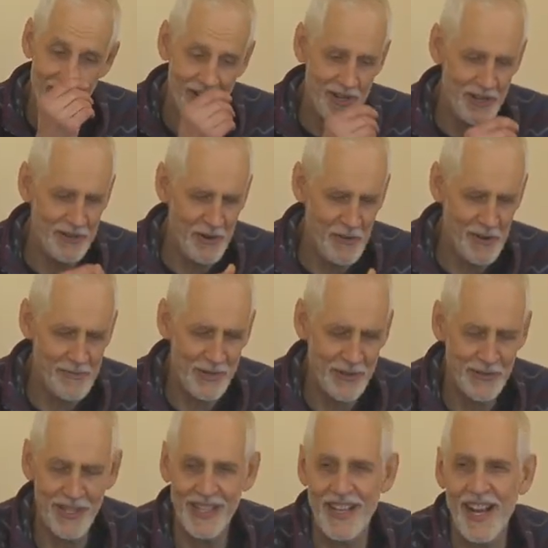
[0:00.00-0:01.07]
on November
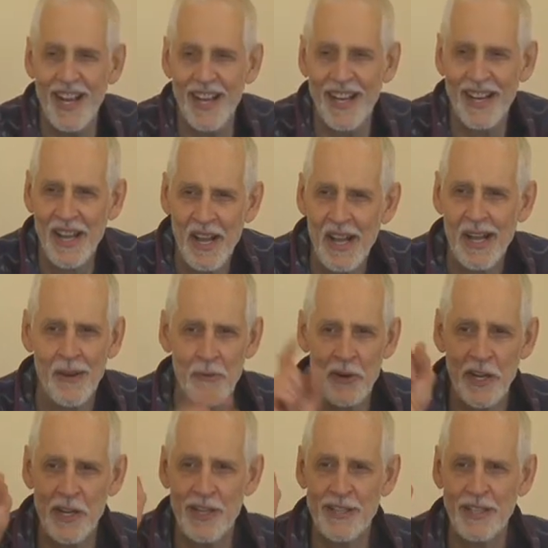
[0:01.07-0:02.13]
29.
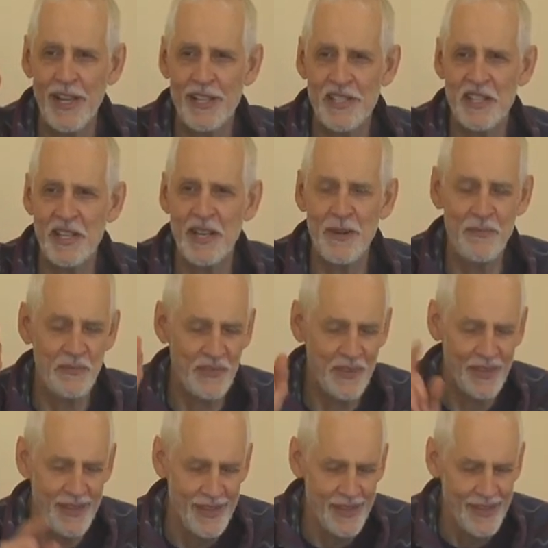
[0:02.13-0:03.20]
We're going to teach them,
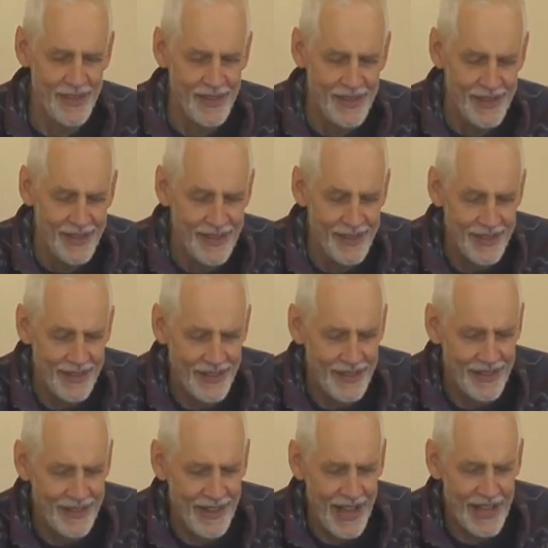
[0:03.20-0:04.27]
uh,
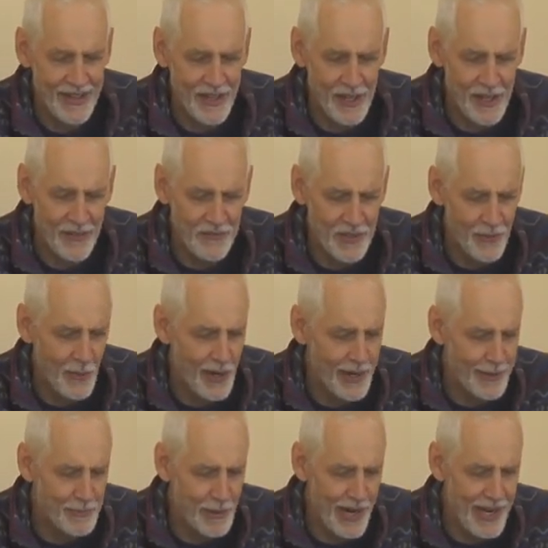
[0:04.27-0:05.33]
handcuffed and
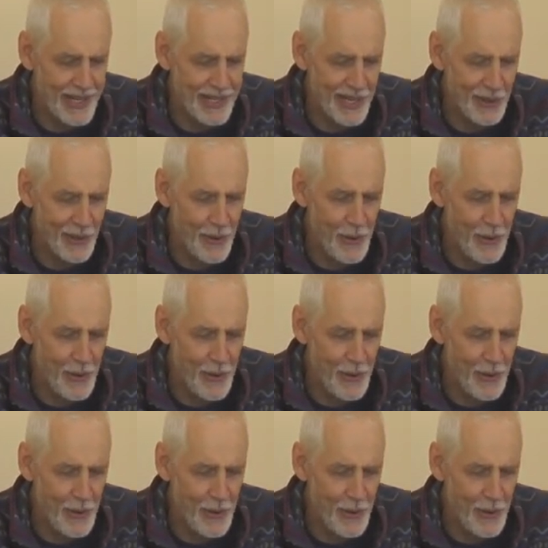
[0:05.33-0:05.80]
wearing bright yellow